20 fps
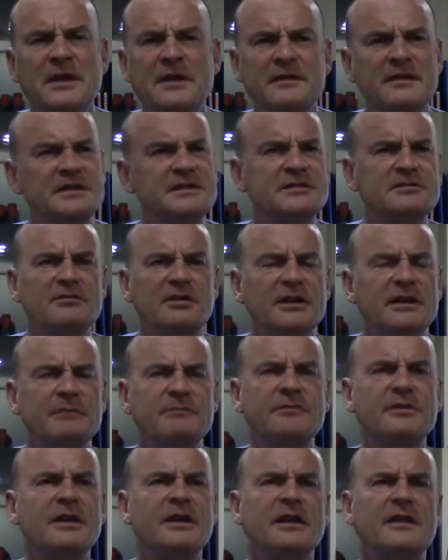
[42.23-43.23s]
This is grown
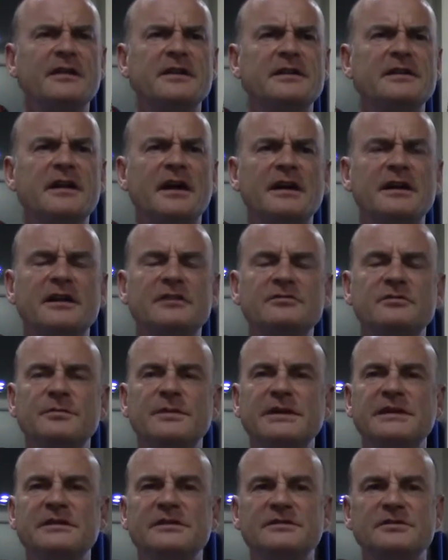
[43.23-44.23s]
even further, I think 900
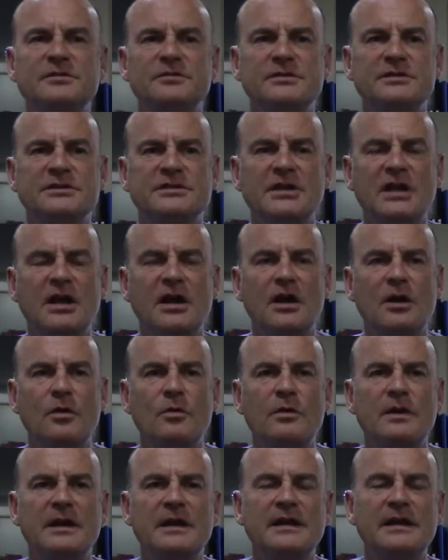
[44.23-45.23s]
metres or
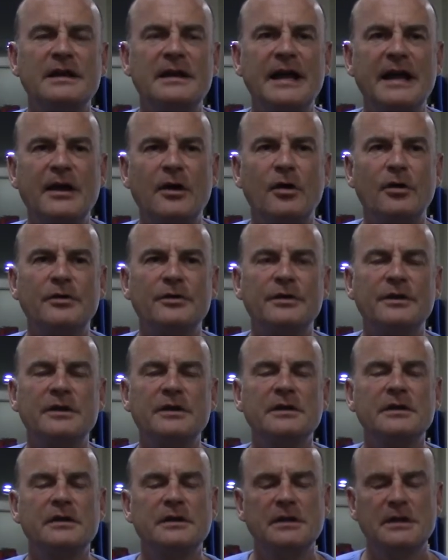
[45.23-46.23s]
so in Leon.
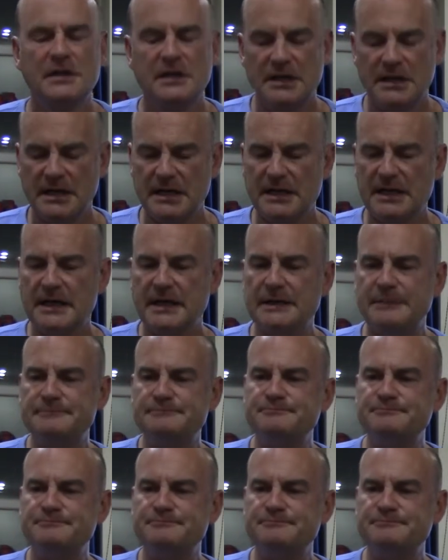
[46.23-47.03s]
I